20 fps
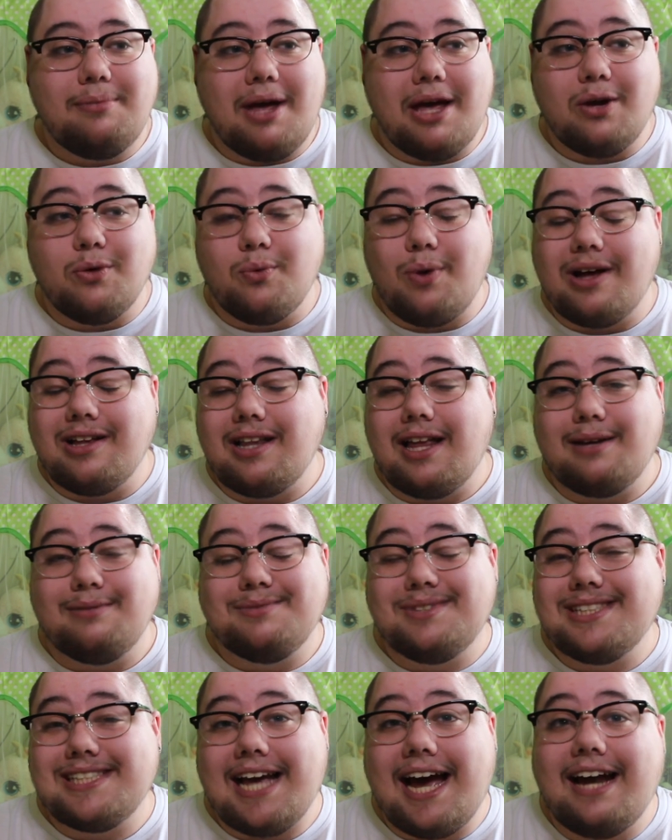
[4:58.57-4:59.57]
and while I'm
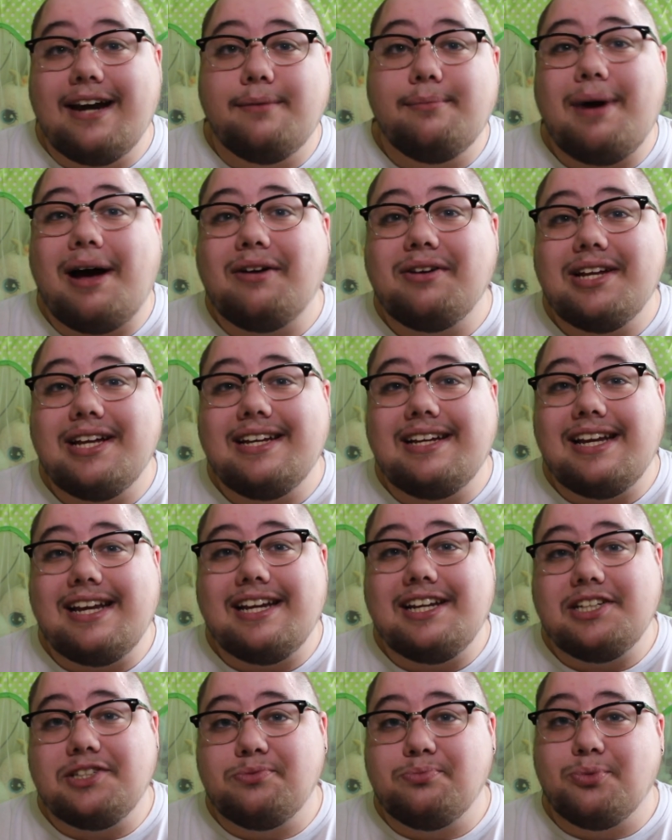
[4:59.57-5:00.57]
sad about it,
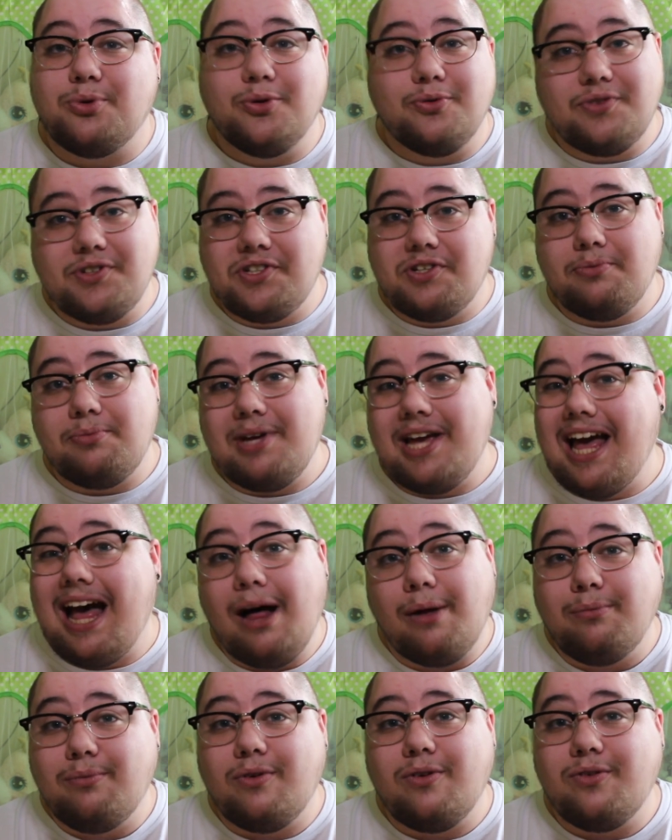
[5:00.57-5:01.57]
it has proven to be
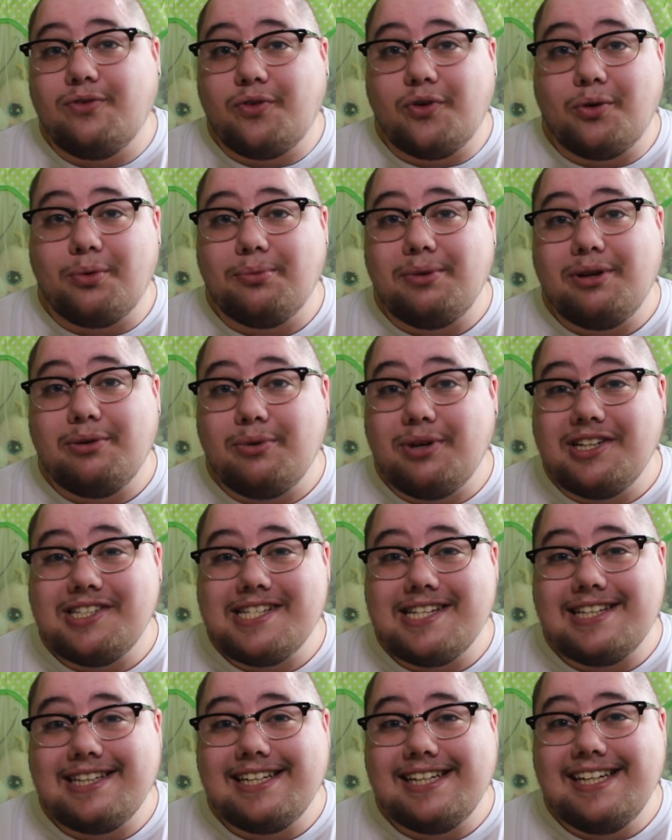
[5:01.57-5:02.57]
helpful for me
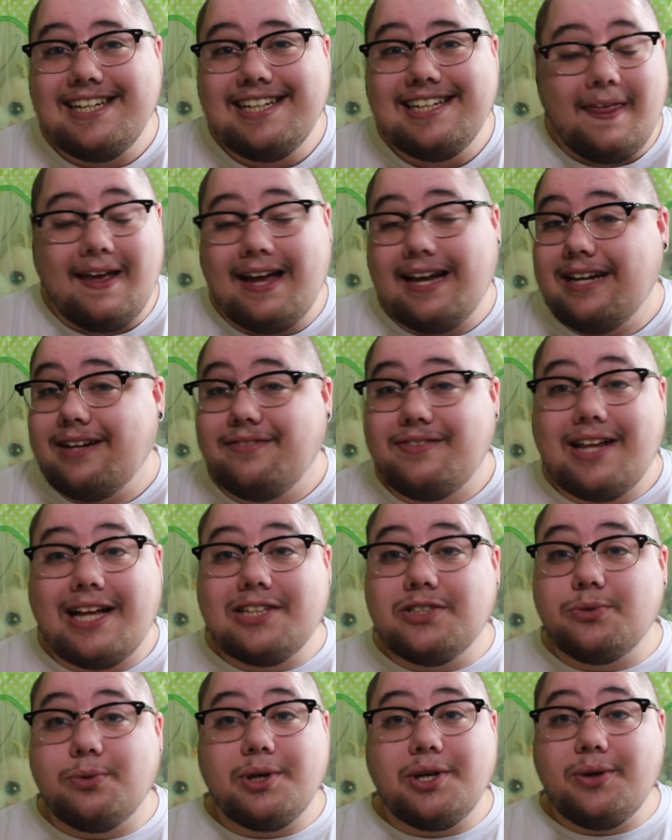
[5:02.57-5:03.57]
recently. And if
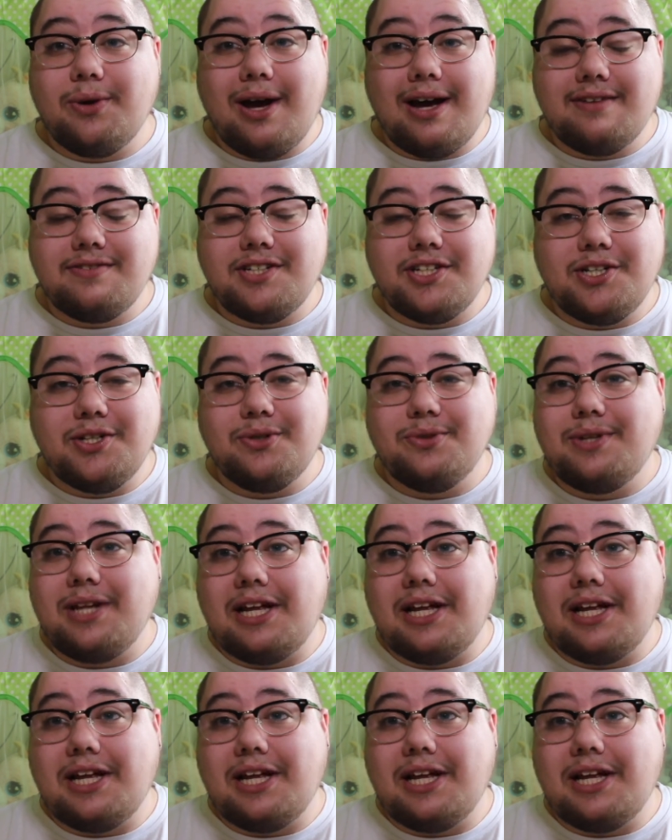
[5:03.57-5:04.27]
that's what you have to do,